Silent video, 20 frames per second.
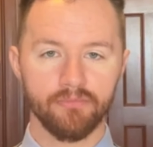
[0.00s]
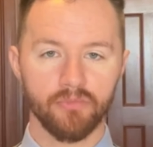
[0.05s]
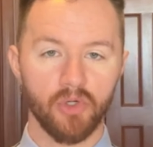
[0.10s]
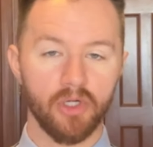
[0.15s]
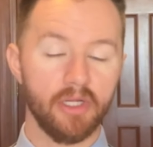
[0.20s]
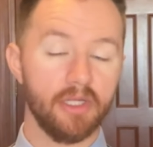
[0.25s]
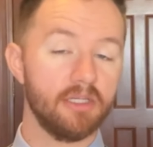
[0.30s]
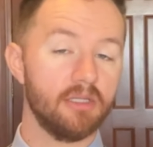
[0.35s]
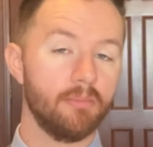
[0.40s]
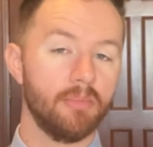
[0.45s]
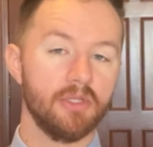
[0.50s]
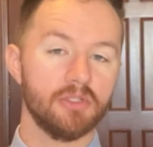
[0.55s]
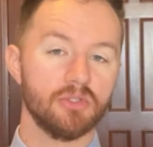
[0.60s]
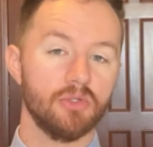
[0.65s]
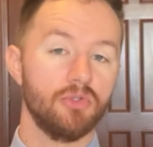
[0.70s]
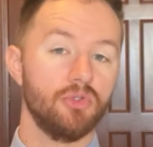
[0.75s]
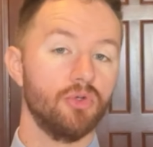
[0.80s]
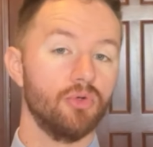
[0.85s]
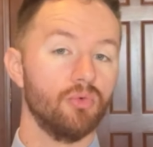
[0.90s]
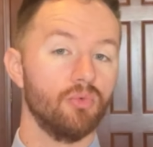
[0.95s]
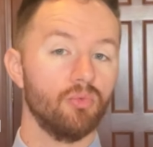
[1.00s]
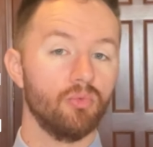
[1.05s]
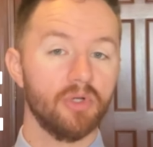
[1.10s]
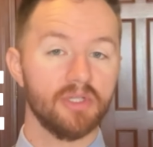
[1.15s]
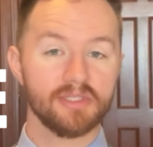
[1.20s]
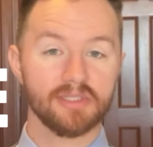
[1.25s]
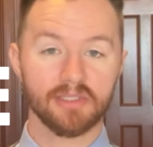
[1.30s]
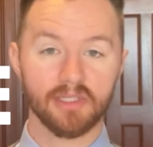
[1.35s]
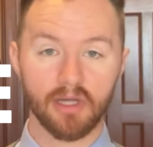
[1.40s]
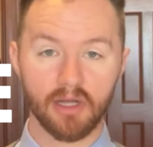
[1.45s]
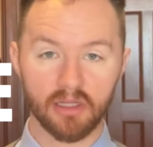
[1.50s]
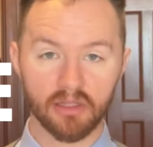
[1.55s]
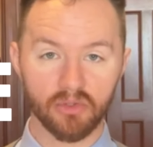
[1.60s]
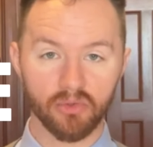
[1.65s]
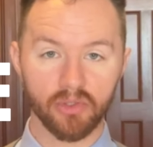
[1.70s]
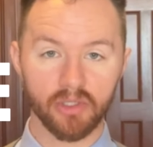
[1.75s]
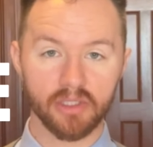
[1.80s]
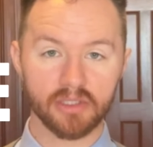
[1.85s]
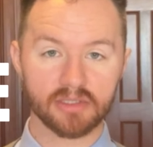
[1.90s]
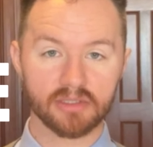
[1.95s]
It depends on your risk
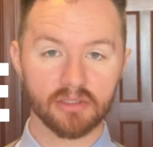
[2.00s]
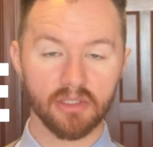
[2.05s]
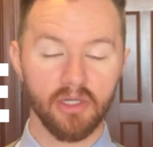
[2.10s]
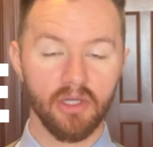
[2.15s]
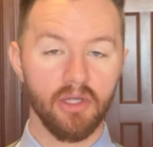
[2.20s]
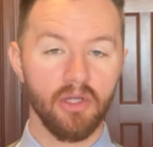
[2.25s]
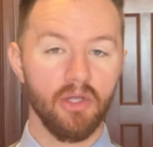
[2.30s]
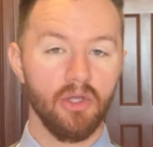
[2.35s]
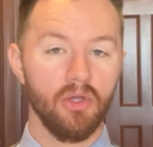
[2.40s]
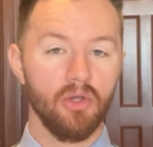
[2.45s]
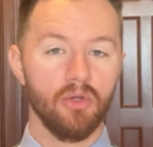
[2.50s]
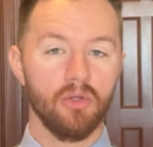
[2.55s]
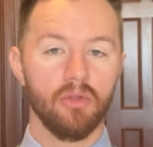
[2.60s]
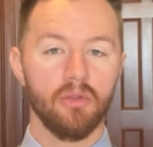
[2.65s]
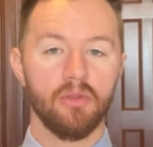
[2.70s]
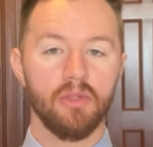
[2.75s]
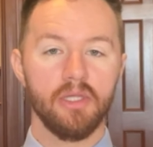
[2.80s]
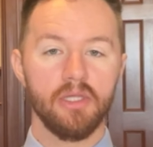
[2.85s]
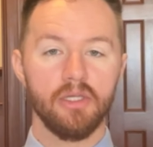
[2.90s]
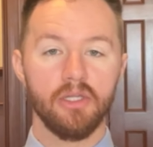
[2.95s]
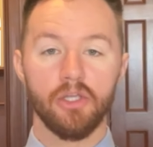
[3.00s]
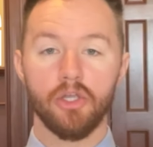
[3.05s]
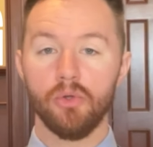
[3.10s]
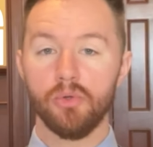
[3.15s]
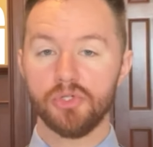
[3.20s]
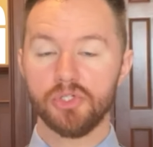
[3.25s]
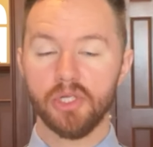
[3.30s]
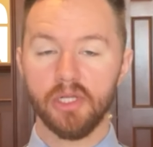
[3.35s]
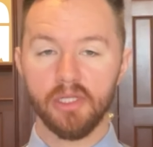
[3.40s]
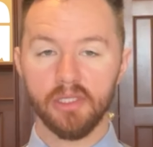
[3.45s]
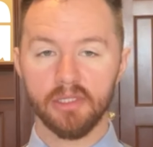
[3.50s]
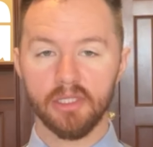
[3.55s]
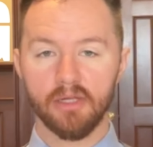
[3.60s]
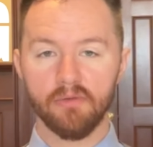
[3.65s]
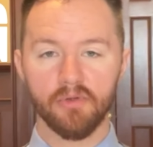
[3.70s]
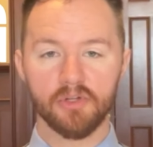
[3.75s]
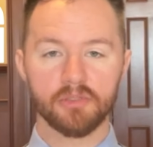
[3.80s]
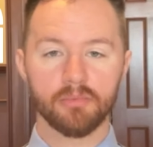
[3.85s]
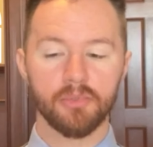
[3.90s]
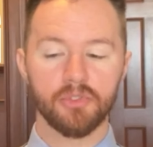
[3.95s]
tolerance, the negotiating
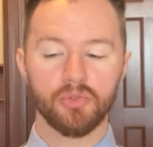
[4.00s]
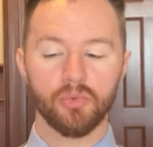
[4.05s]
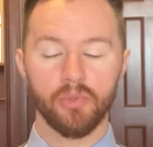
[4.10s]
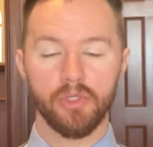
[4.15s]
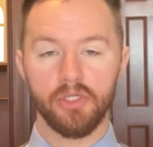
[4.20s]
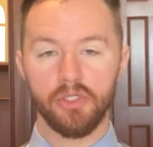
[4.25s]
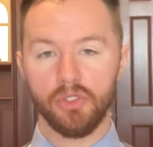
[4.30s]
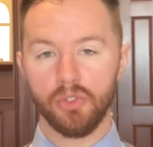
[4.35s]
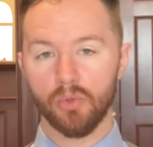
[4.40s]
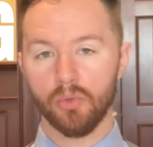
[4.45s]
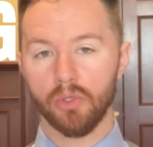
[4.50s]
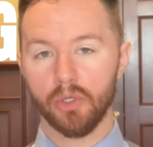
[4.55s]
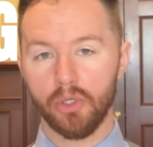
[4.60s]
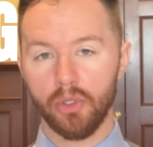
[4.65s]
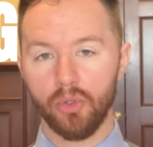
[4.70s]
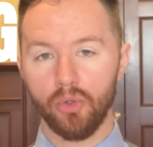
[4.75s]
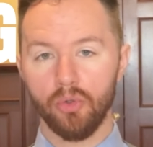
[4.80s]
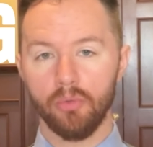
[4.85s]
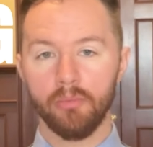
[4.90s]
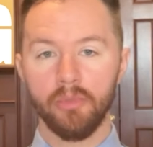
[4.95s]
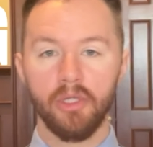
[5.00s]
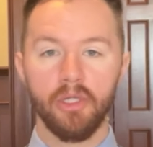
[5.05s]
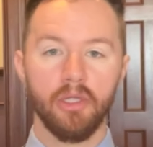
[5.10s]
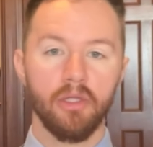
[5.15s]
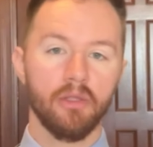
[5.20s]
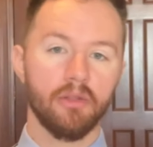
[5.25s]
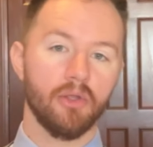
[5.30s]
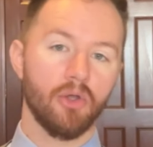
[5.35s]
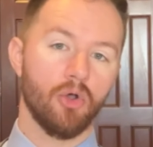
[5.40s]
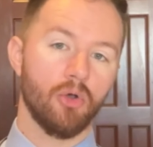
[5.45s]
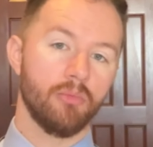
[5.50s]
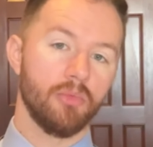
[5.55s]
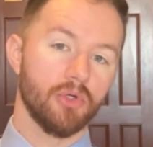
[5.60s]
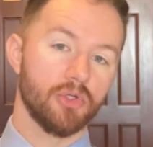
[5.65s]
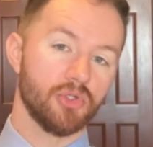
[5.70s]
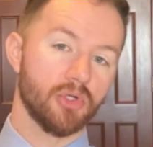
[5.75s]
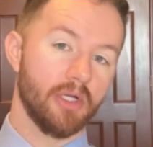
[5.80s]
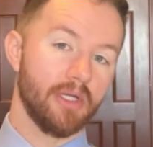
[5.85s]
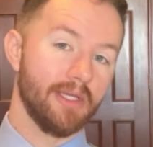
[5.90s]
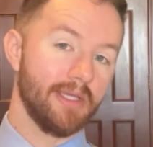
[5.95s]
leverage between your home, the home you're
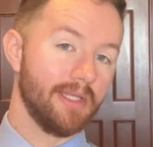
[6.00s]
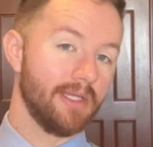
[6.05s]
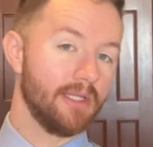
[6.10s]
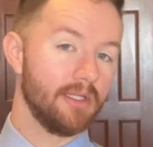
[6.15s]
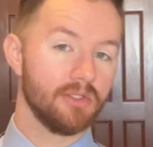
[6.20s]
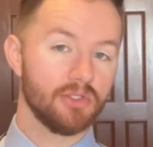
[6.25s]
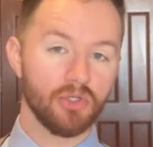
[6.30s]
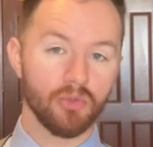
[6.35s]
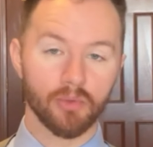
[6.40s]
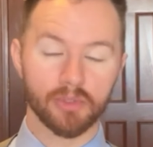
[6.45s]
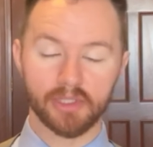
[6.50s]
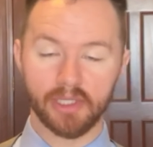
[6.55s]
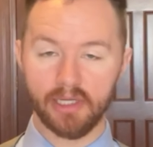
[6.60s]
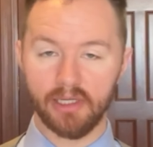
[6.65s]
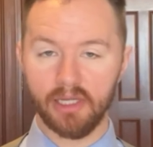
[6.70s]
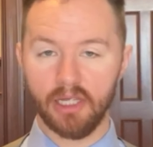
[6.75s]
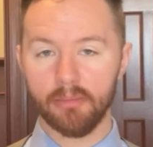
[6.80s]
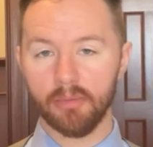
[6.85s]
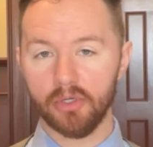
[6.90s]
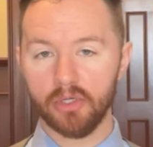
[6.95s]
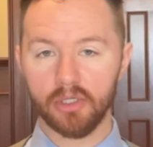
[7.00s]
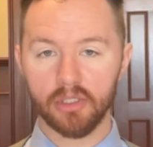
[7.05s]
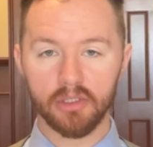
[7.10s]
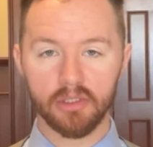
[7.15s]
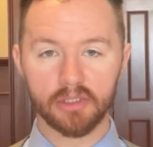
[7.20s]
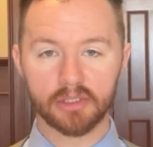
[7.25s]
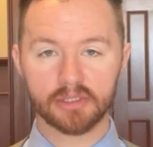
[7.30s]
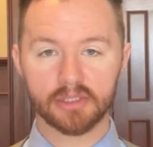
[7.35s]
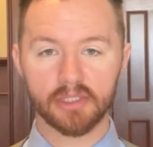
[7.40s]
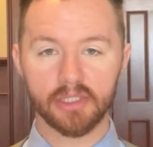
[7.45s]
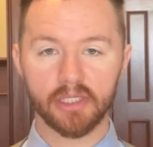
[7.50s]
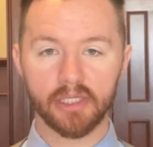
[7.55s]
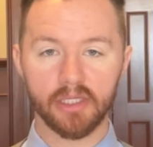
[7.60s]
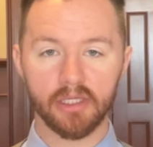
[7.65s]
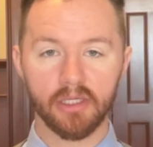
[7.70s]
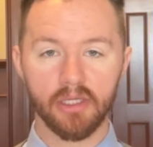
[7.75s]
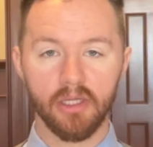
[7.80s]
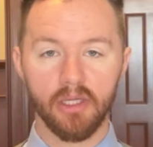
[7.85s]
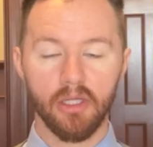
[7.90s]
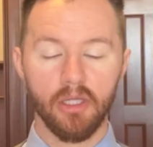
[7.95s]
trying to get into, what that neighborhood looks
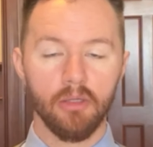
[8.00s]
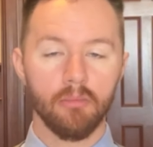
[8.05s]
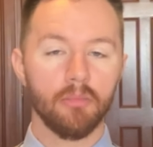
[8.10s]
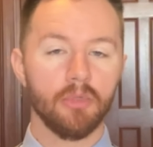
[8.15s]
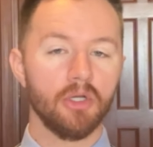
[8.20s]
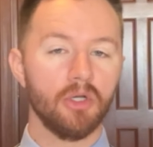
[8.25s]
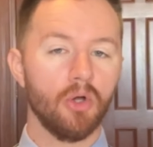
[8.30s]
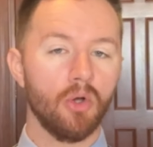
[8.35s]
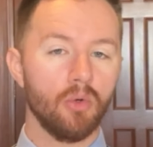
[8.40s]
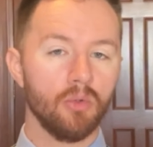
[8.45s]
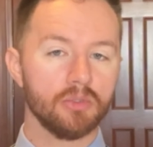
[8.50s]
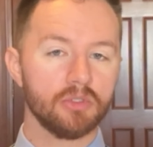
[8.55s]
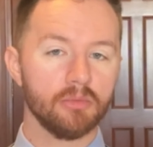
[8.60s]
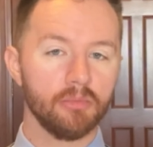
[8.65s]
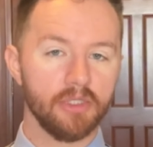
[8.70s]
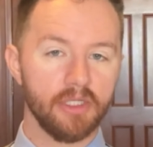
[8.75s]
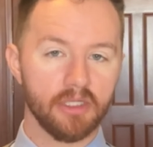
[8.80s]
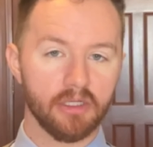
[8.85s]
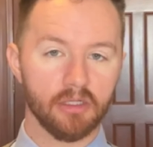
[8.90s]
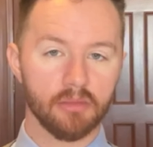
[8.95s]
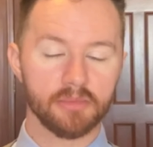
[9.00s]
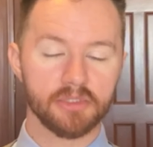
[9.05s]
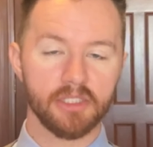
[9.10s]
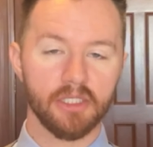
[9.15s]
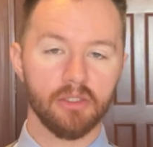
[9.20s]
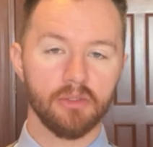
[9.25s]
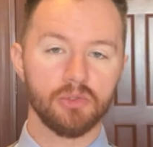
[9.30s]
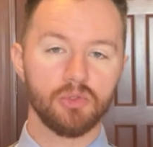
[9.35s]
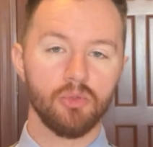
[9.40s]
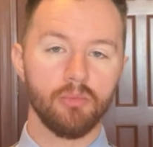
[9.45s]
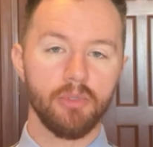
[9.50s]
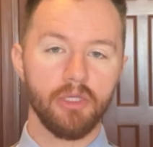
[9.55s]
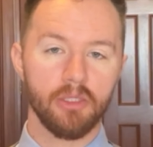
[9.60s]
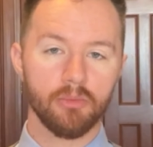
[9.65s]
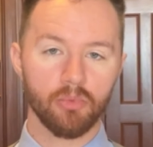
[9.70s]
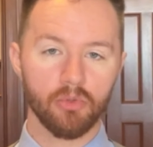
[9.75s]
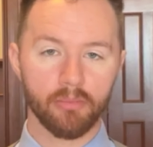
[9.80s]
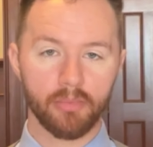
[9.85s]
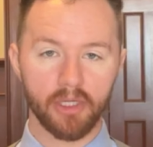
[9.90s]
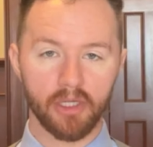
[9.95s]
like. But ultimately it comes down to
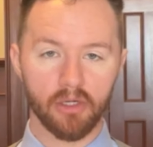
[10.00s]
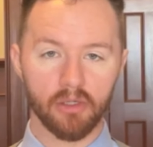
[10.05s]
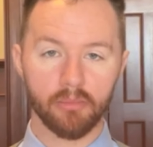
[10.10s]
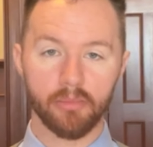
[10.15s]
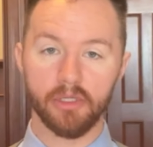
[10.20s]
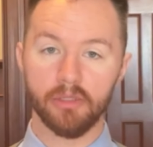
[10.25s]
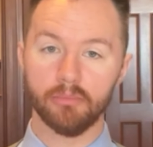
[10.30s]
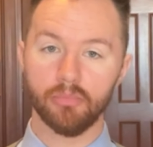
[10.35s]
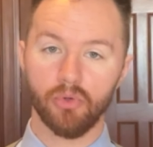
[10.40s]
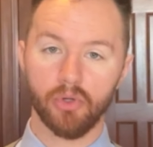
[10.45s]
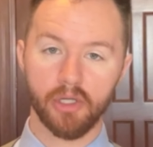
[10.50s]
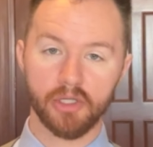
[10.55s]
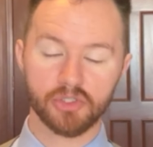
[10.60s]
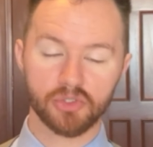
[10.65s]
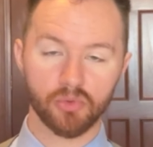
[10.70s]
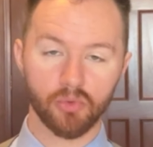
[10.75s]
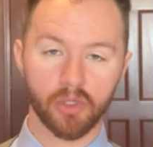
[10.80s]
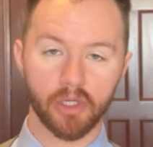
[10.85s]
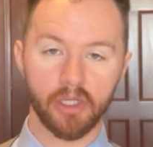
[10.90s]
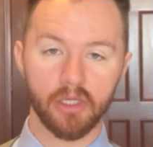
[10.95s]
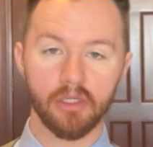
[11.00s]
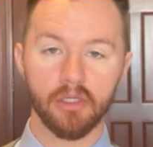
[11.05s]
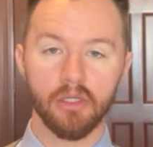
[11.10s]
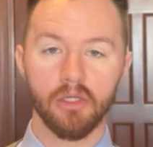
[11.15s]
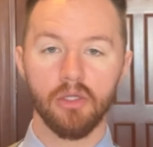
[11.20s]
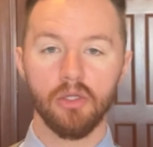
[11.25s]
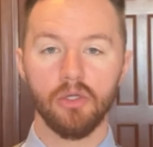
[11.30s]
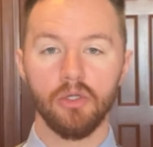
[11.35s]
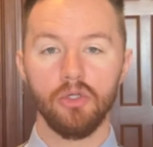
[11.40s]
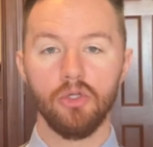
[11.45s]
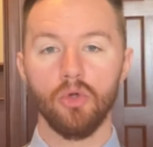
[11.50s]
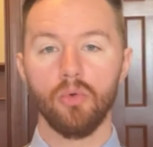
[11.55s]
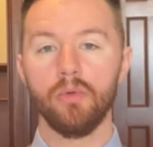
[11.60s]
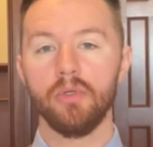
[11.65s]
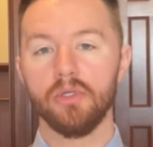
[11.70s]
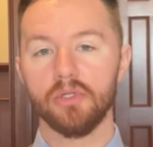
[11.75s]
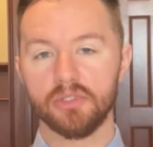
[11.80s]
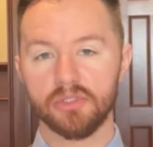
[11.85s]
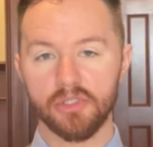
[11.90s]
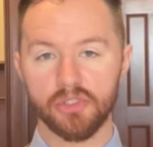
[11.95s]
being prepared, being priced right, knowing
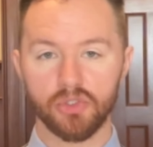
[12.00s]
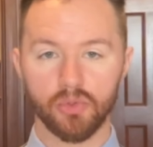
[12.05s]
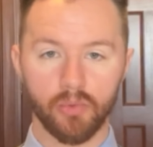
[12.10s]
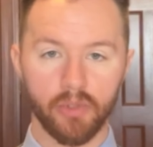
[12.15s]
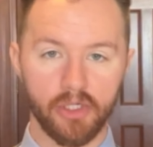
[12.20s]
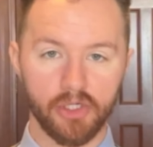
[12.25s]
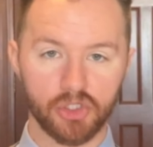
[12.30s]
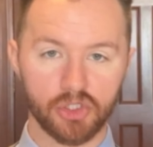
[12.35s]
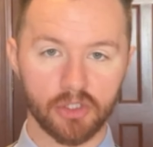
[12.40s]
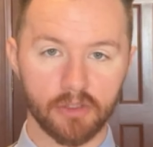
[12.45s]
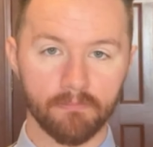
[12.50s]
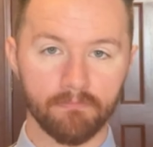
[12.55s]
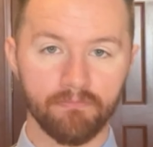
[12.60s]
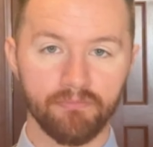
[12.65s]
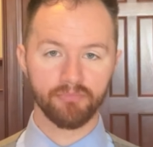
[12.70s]
your situation.